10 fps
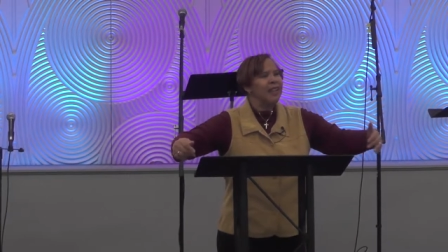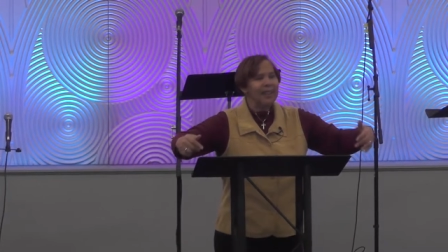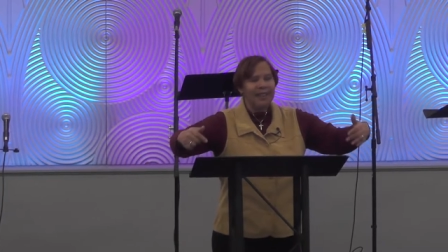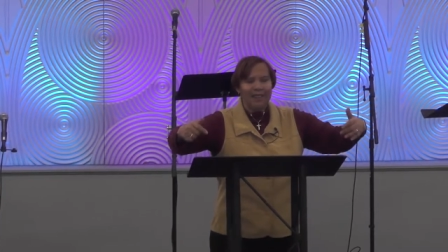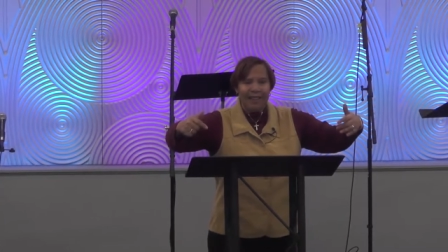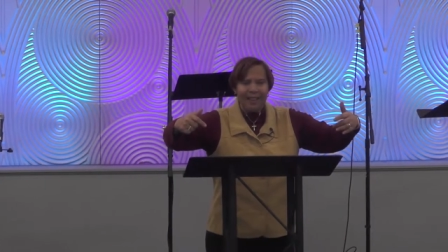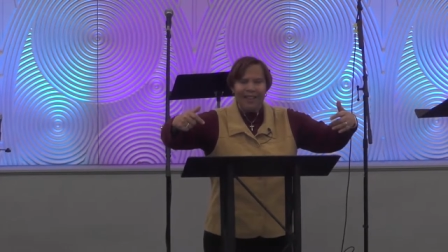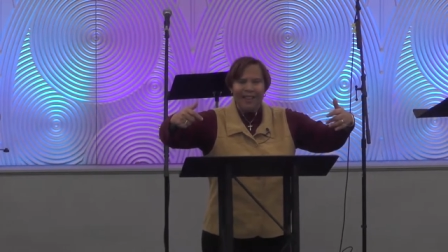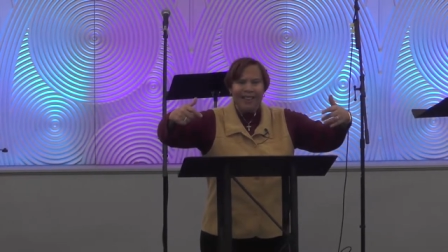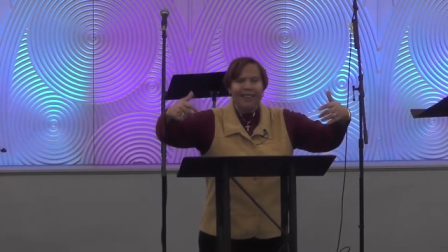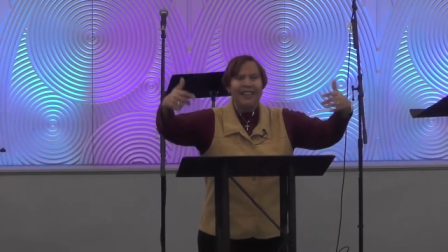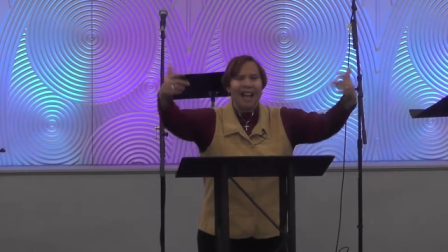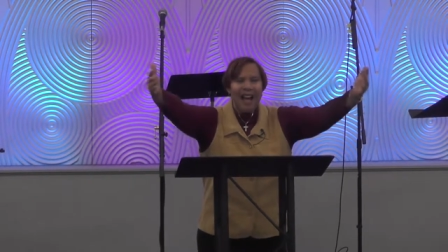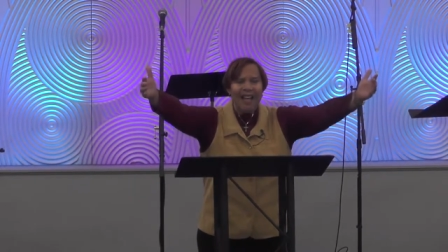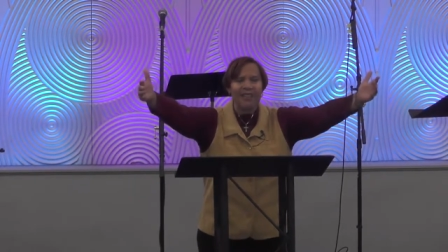He, he, he
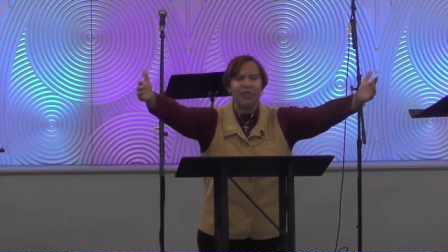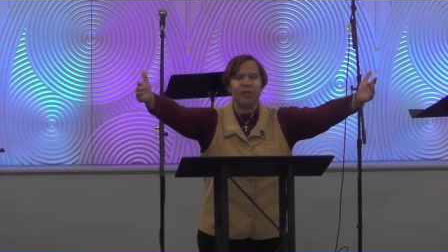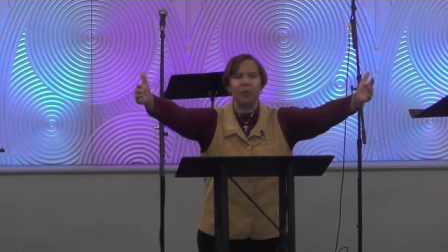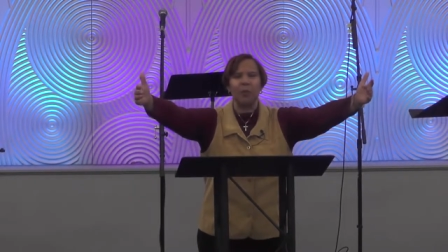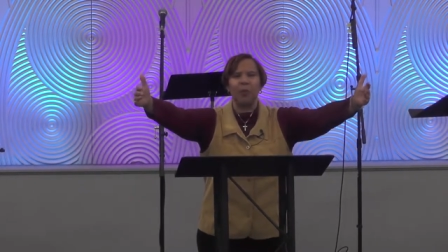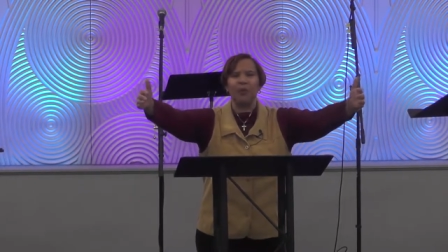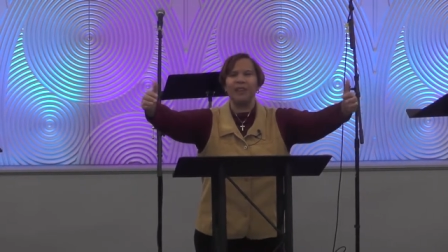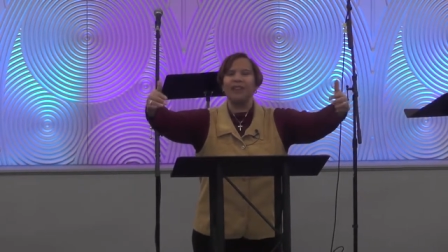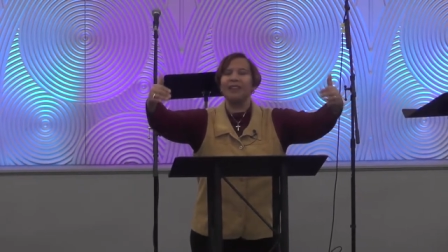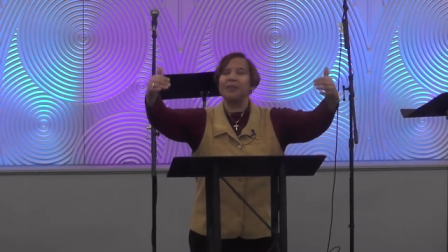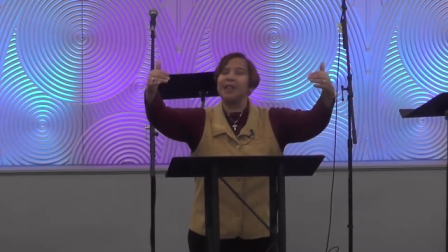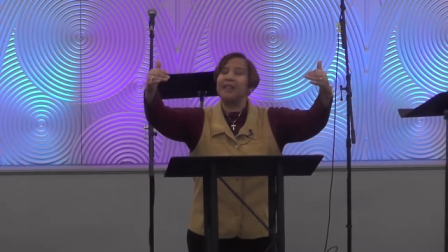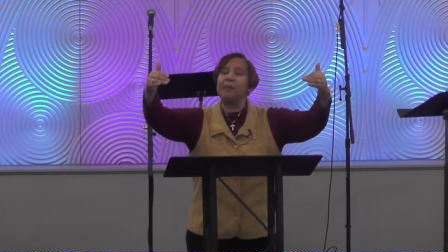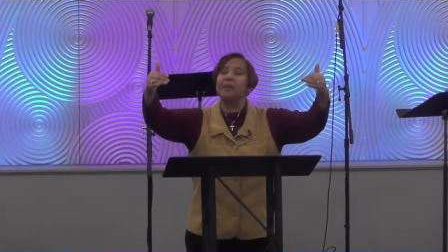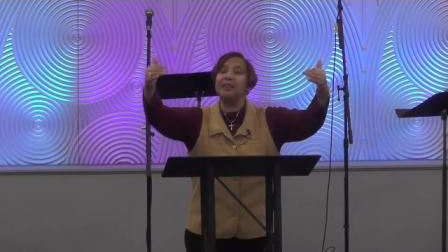lies to the world, and, the,
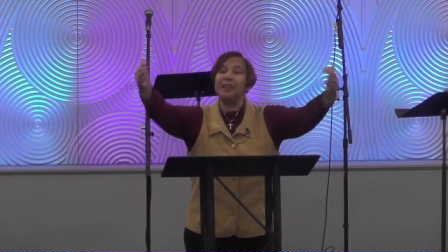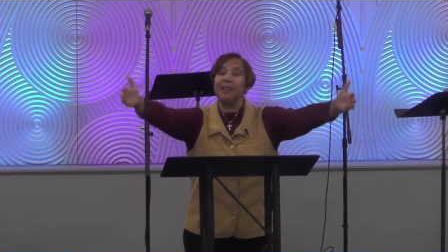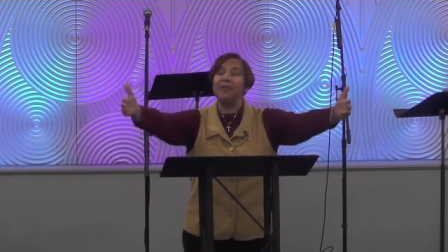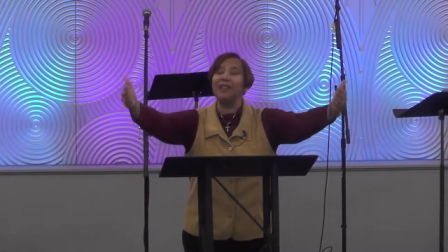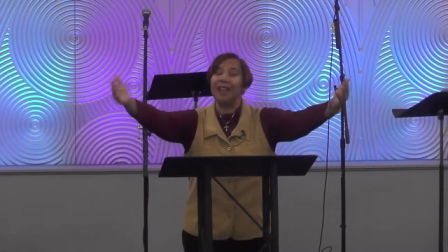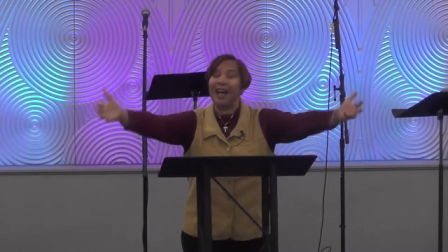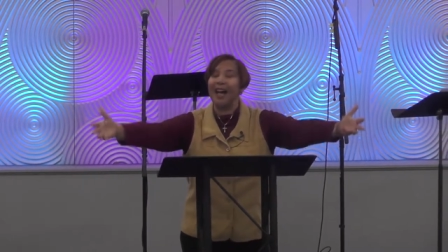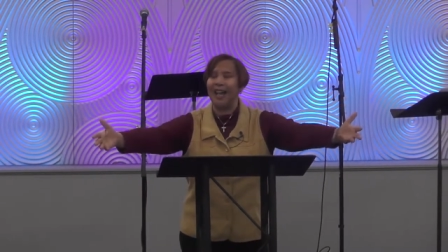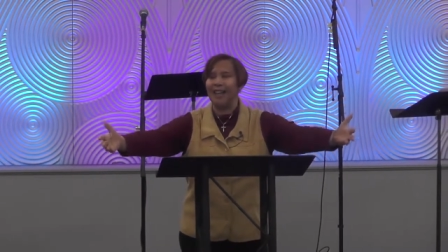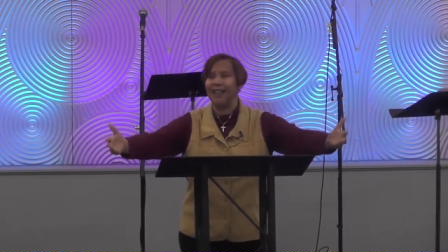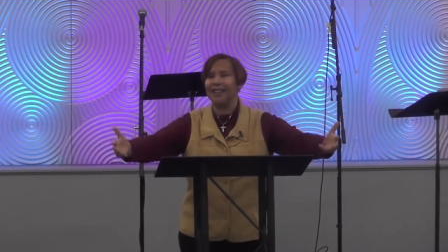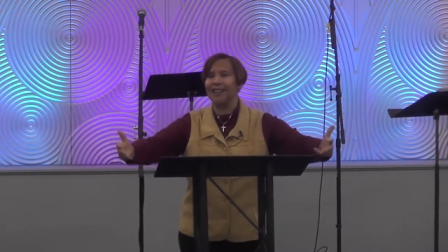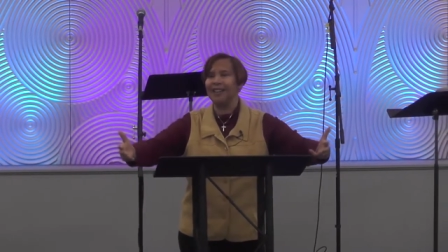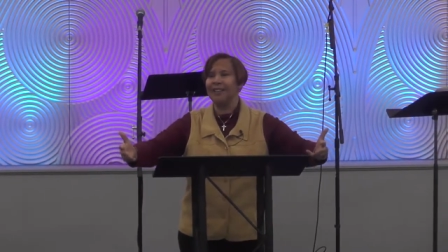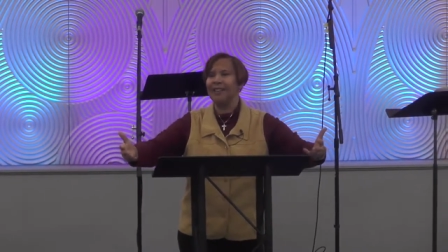and they believe the lie.
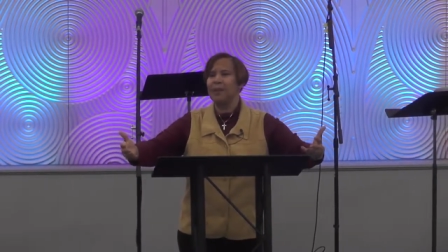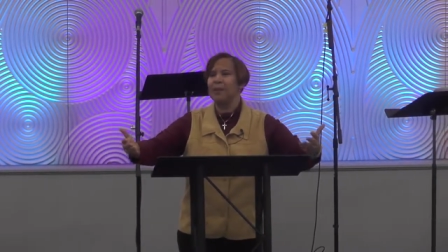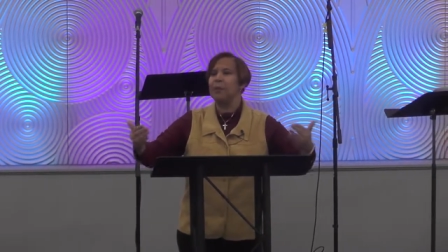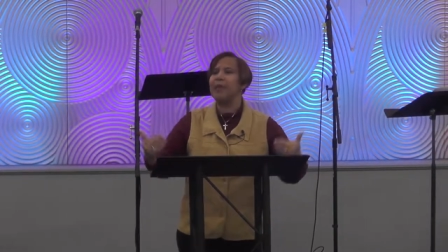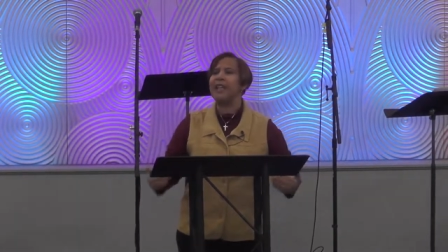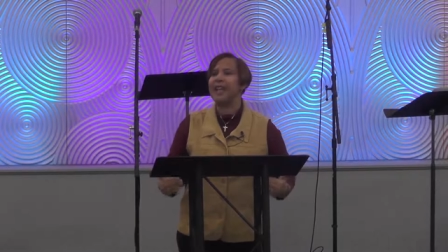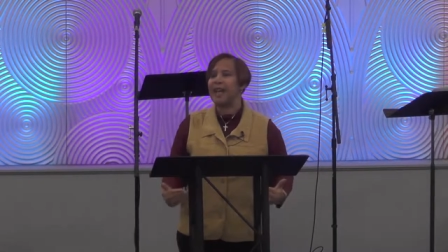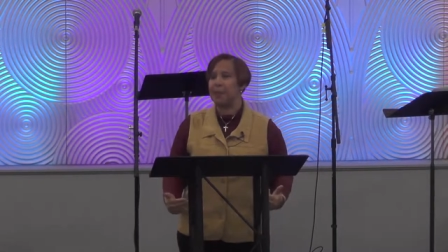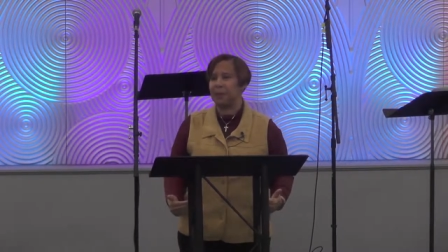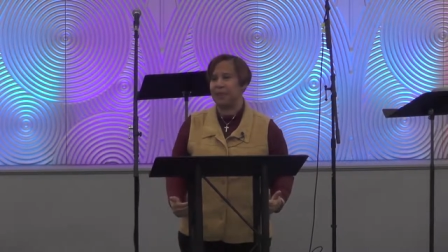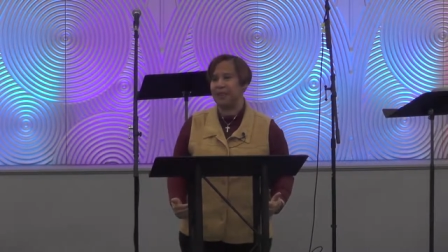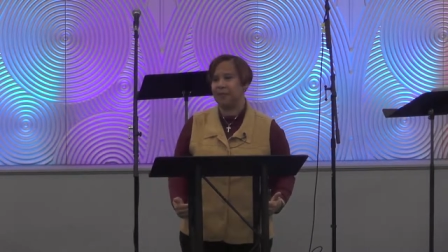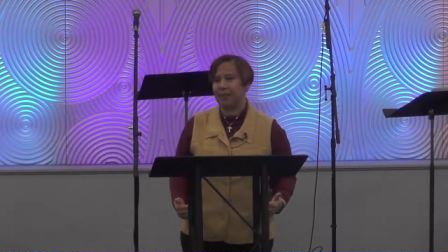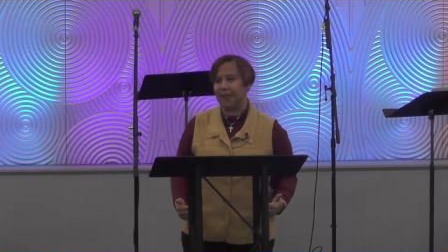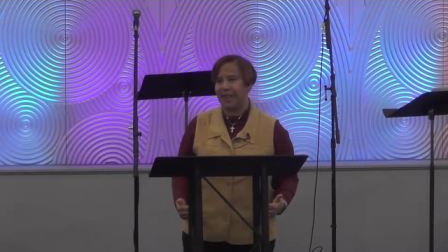But we can't
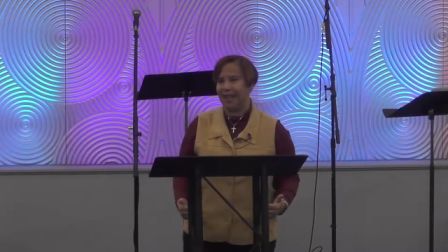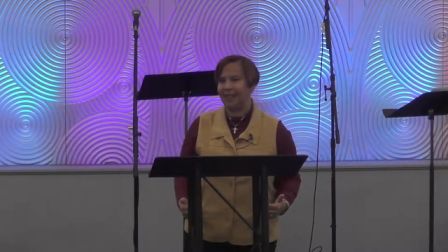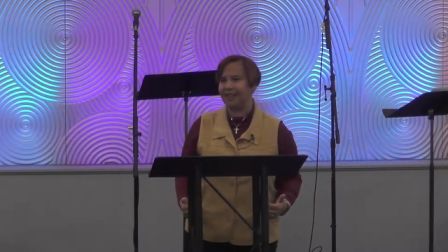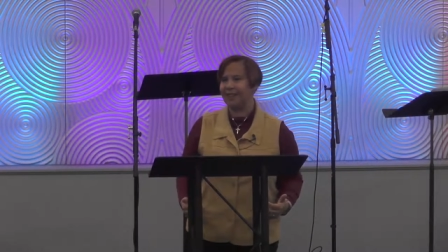believe the lie.